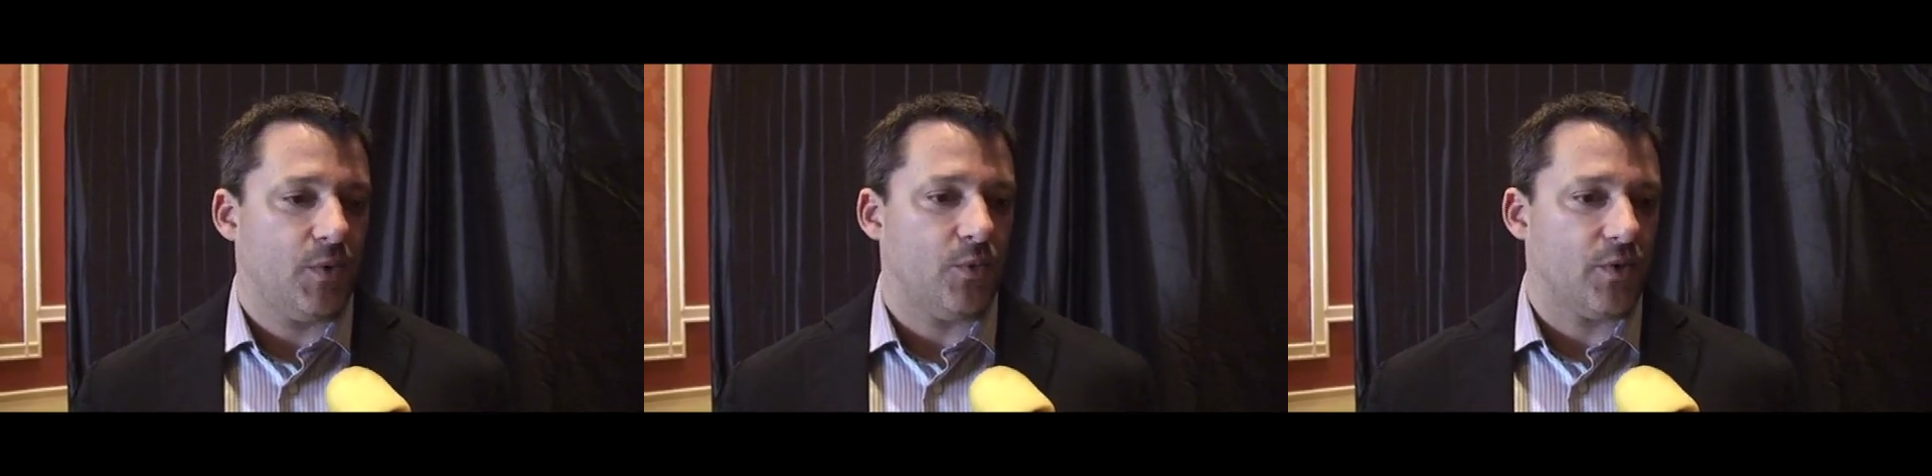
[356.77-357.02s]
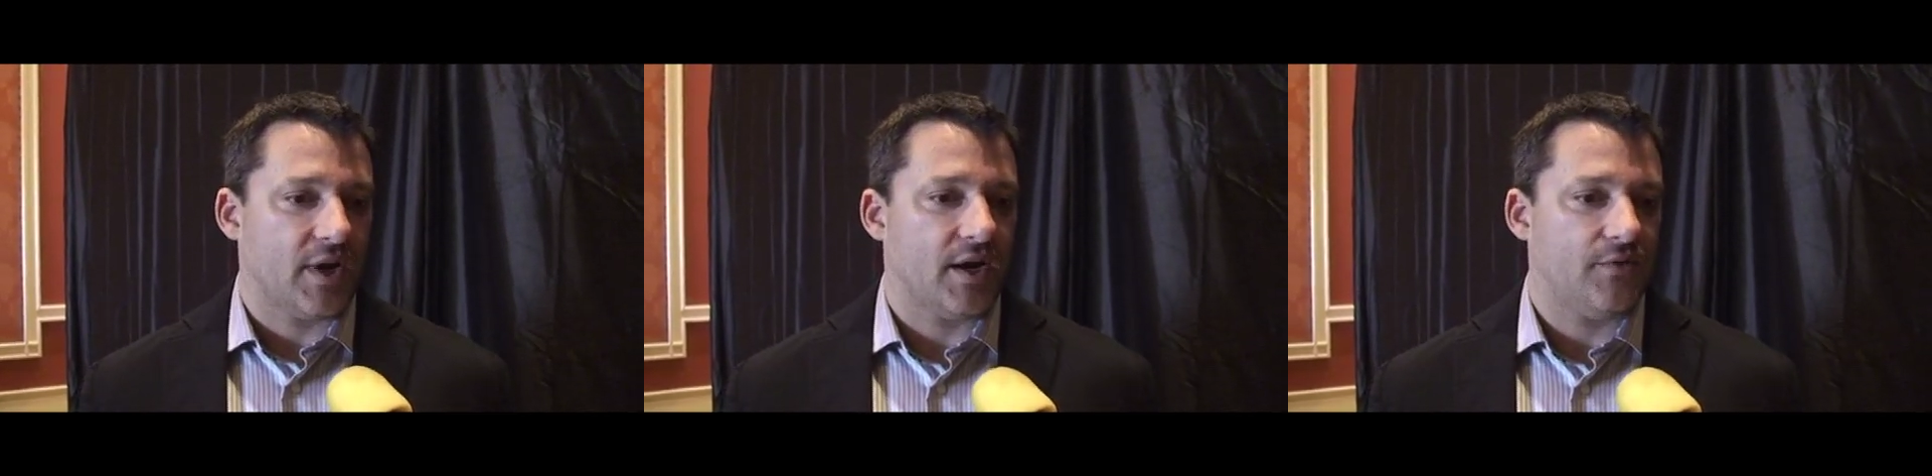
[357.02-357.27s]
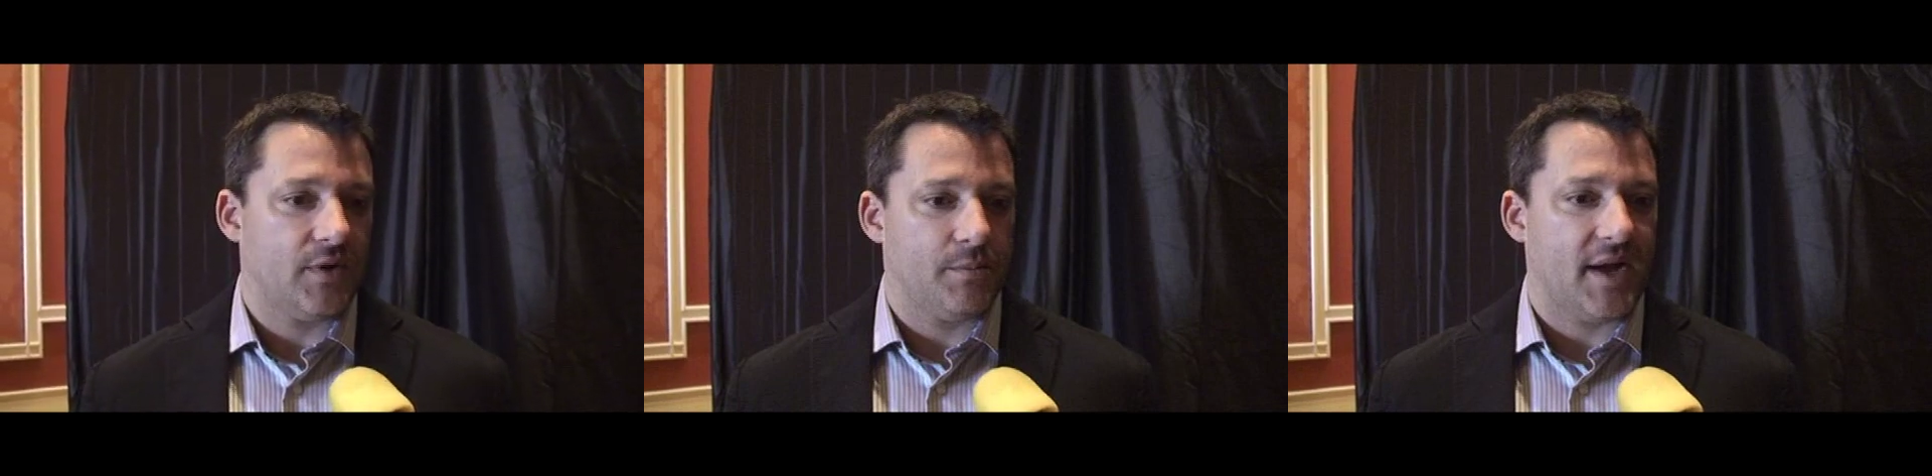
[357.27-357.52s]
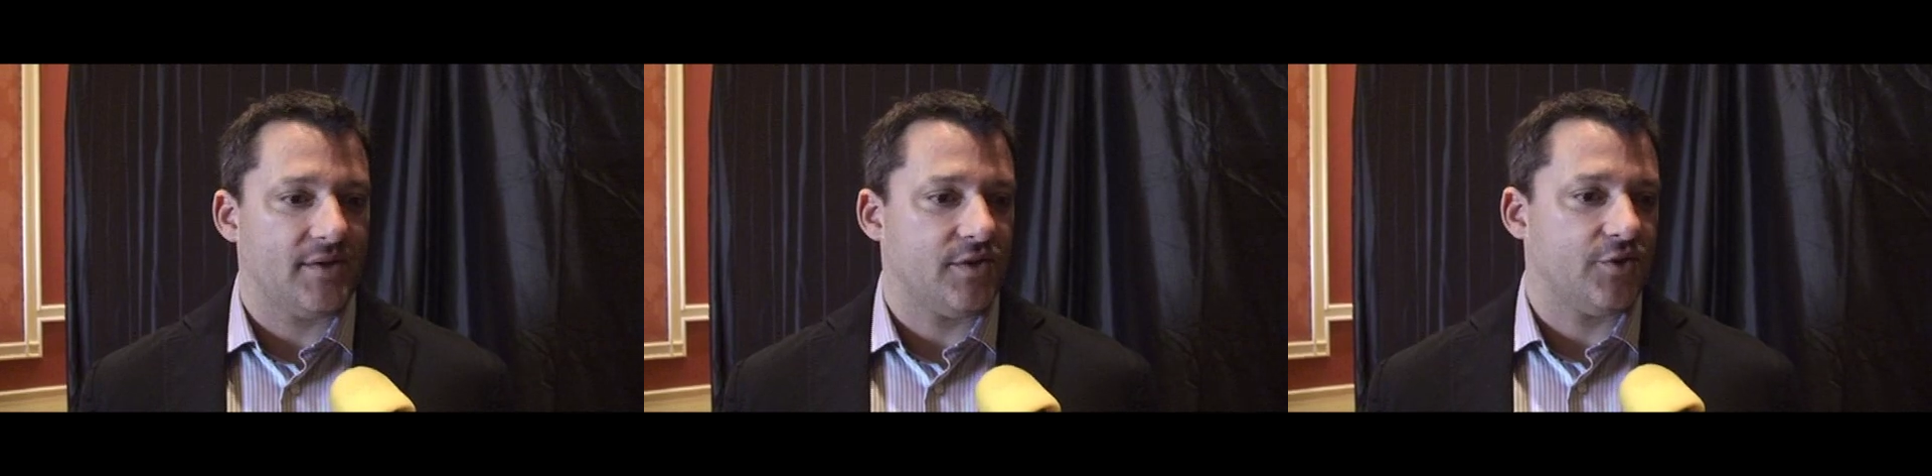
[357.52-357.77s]
we were kind of in a
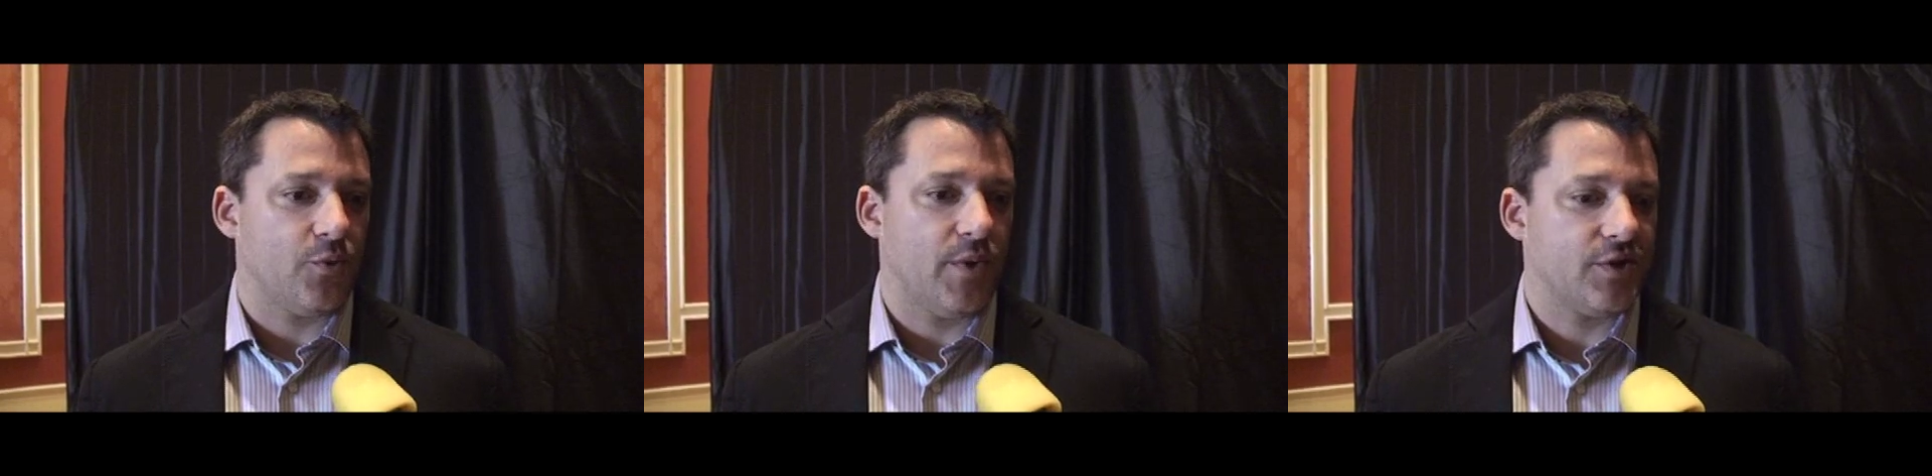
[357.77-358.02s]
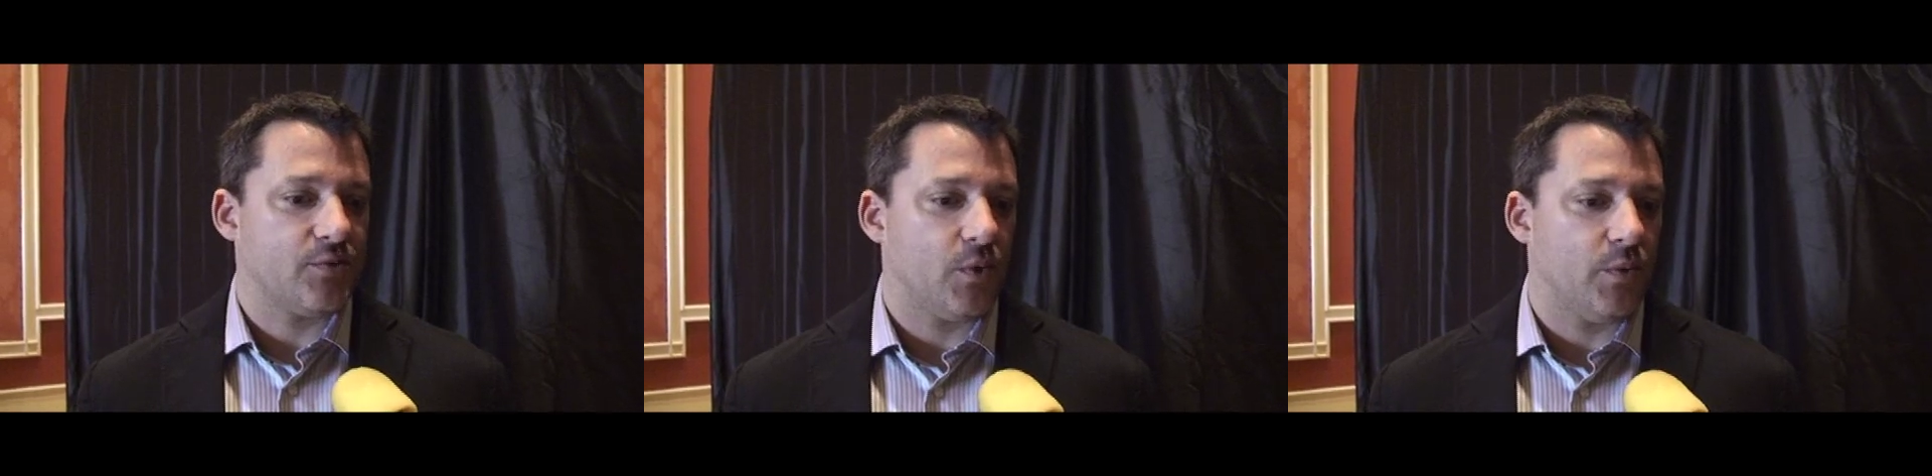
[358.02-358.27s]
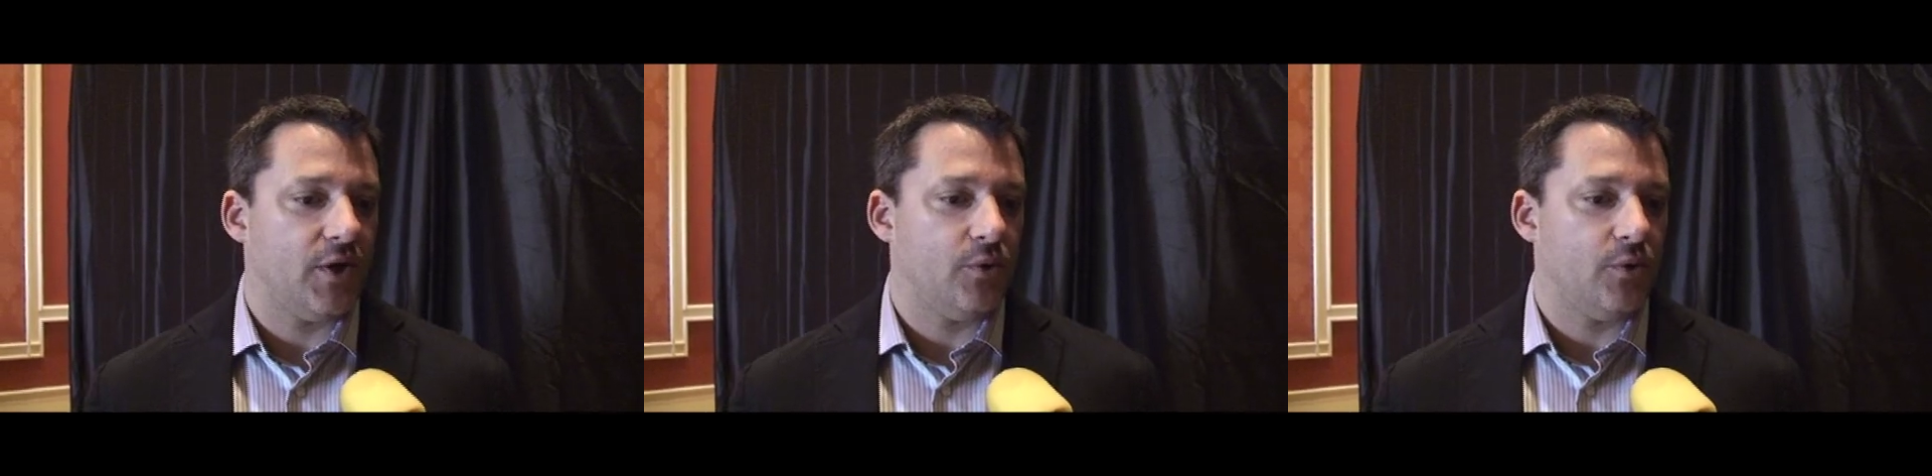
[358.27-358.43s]
bad situation where we